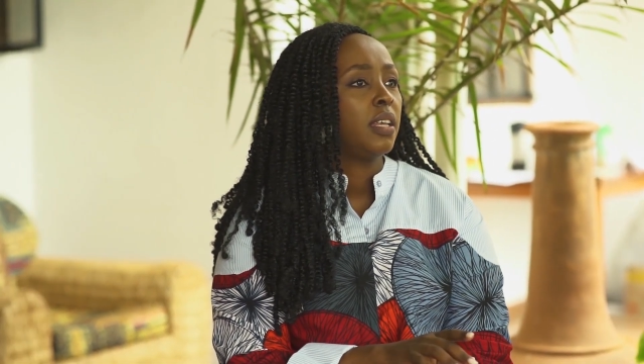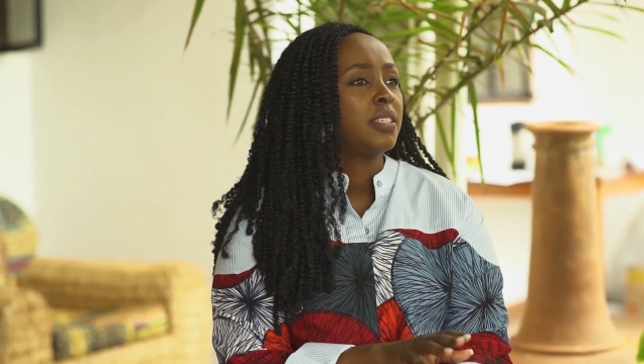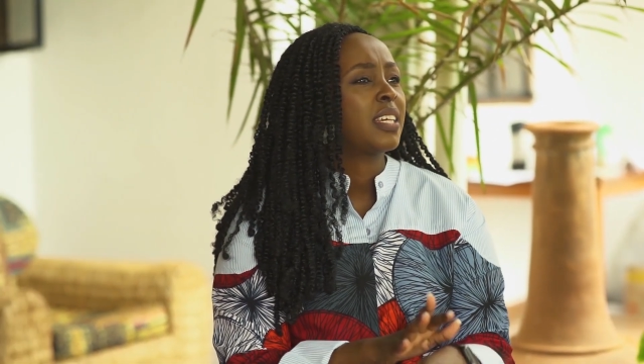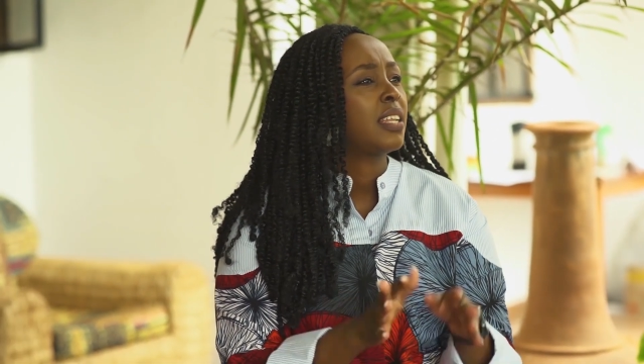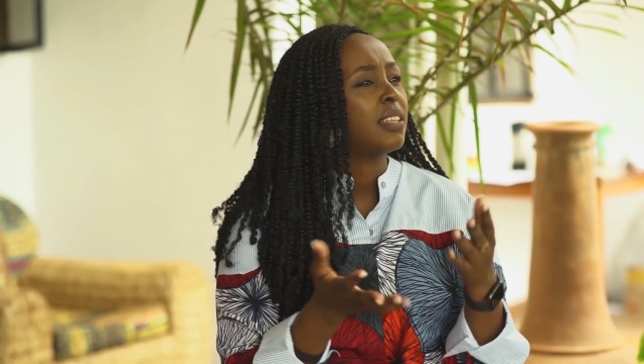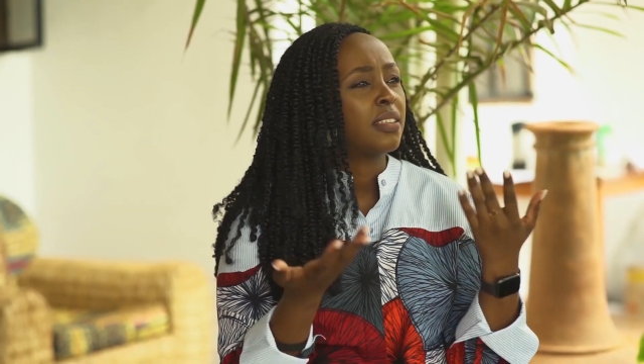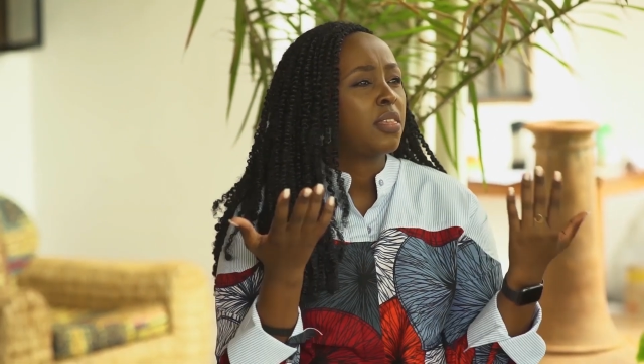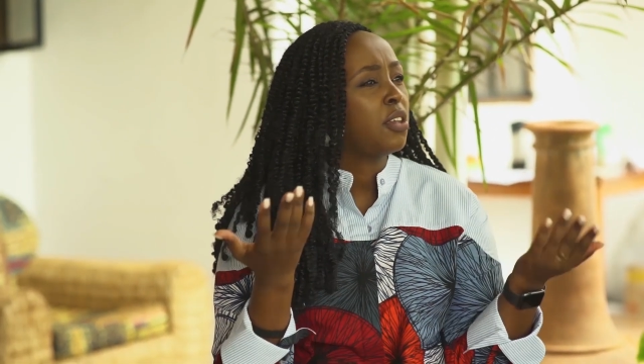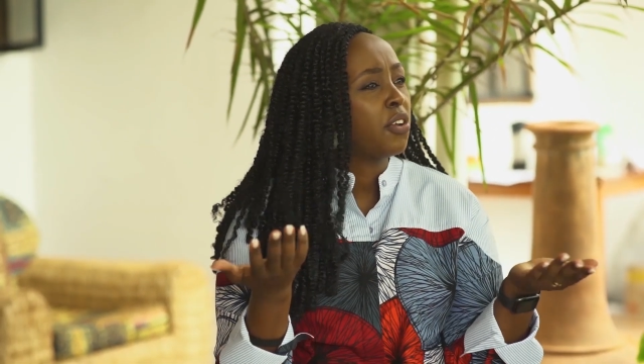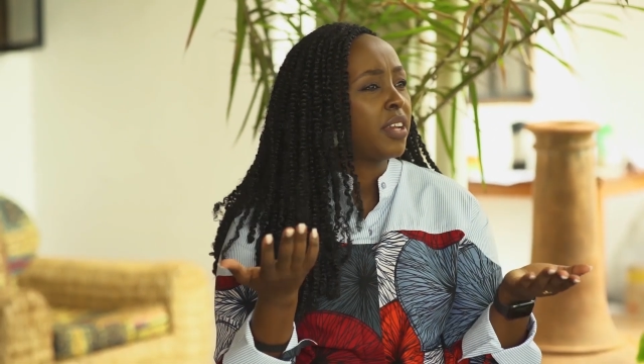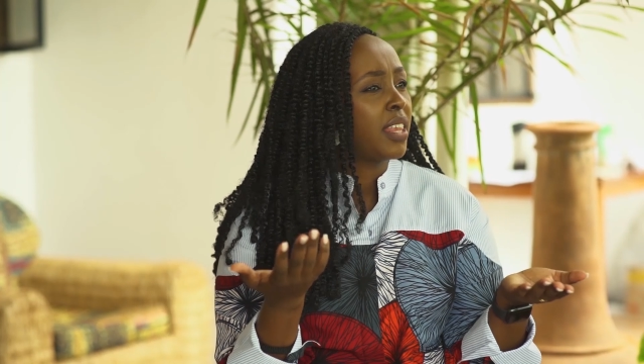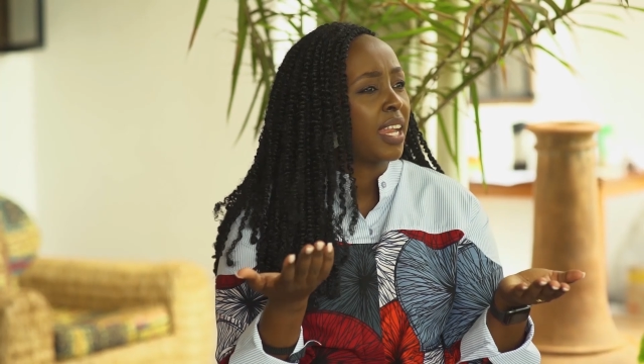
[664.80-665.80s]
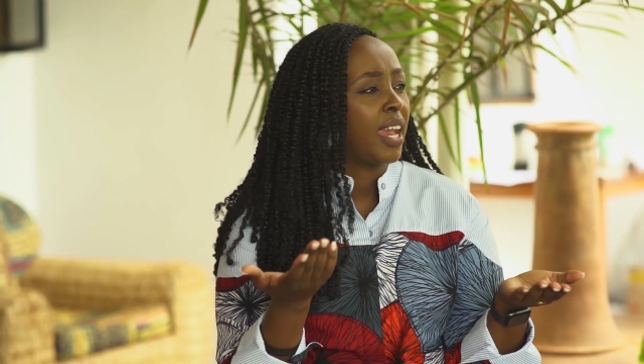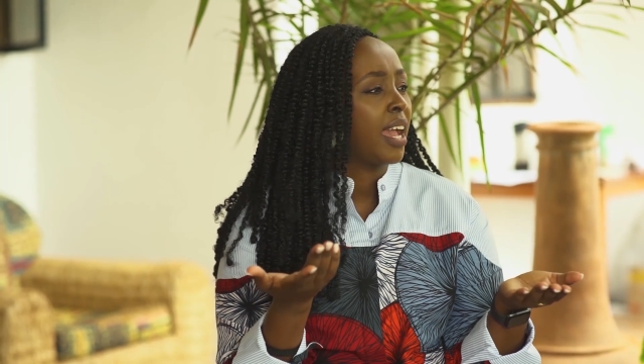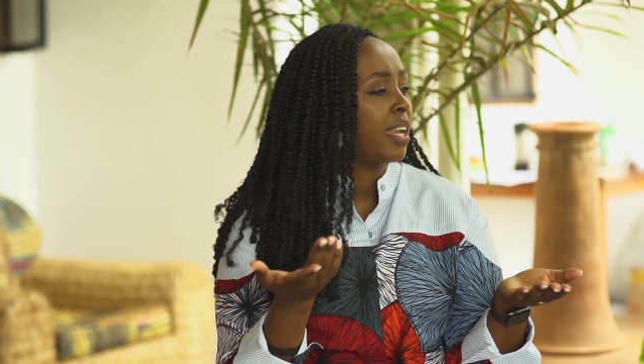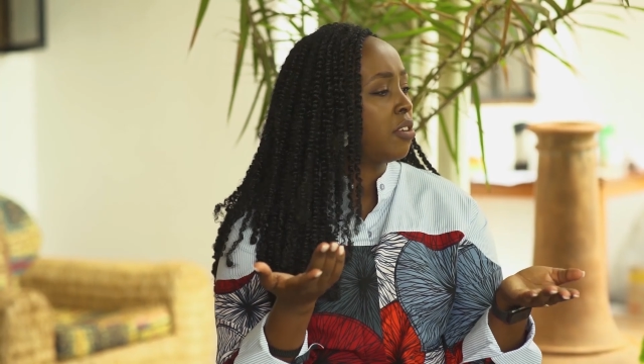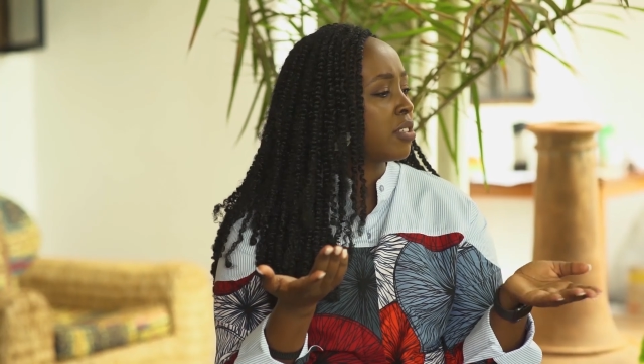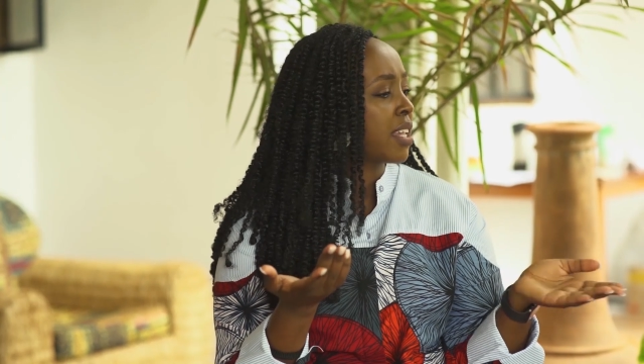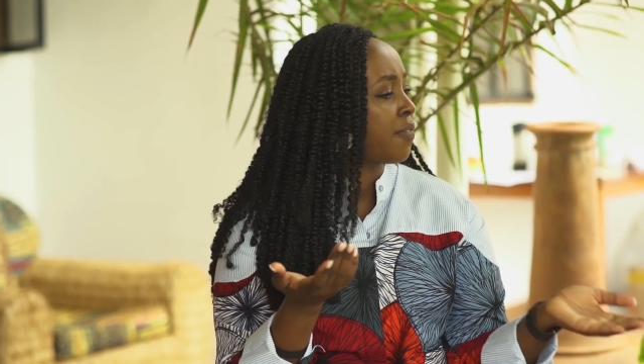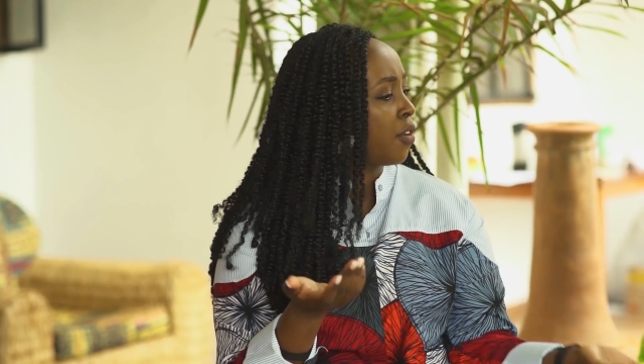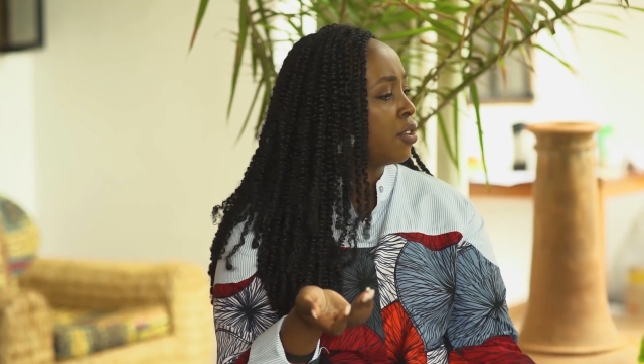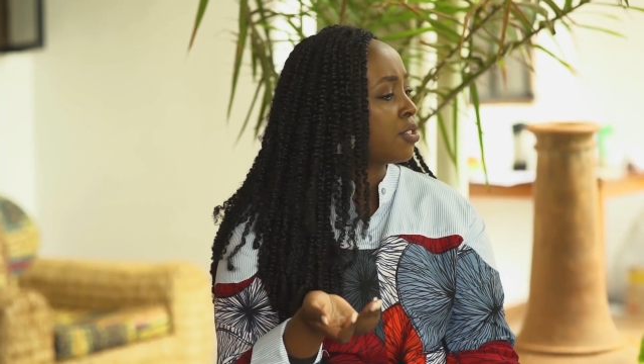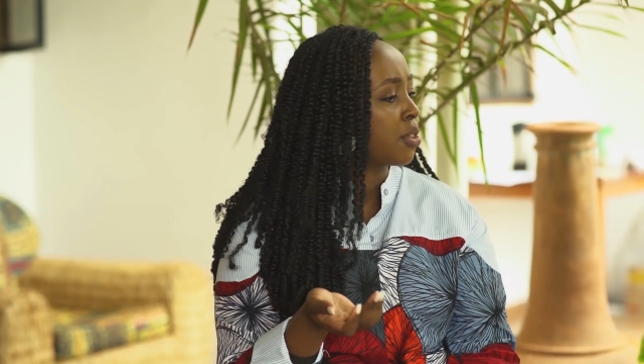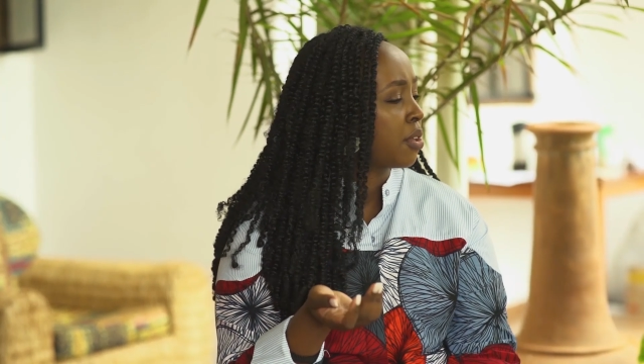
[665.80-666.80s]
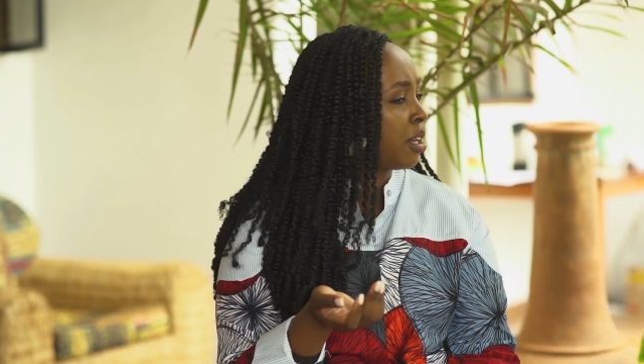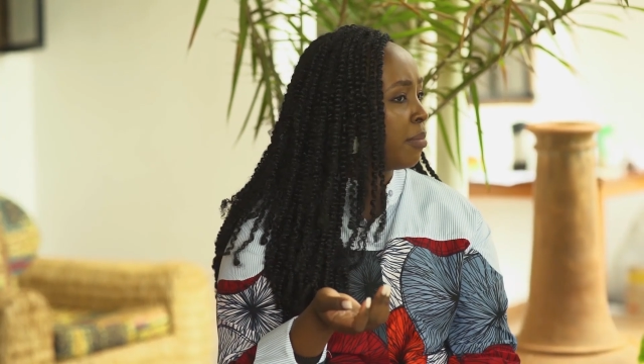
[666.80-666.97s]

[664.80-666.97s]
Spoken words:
It's a theory that I had because I've also